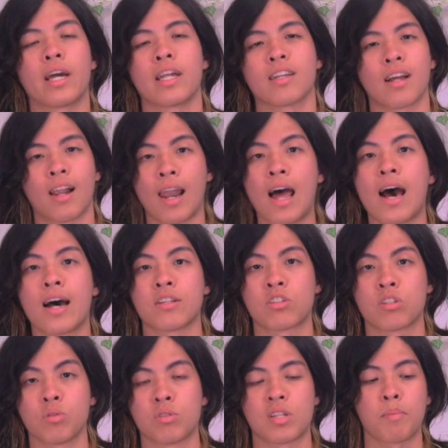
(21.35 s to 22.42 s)
and
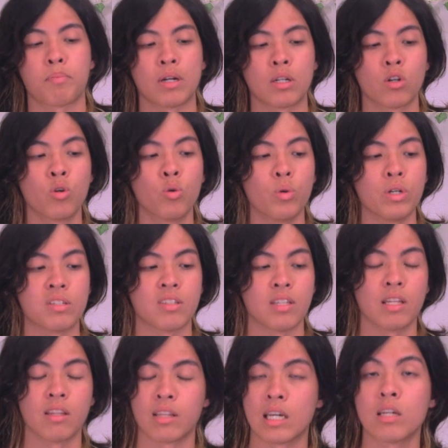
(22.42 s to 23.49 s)
class, to separate who is
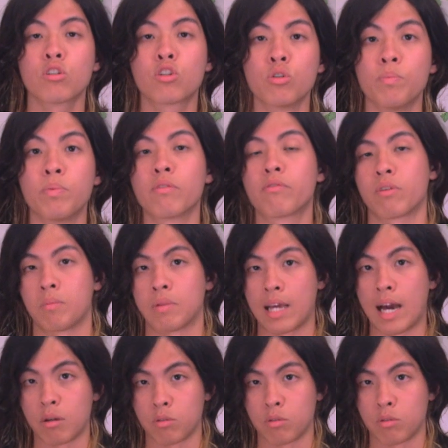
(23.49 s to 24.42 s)
in the in-group from the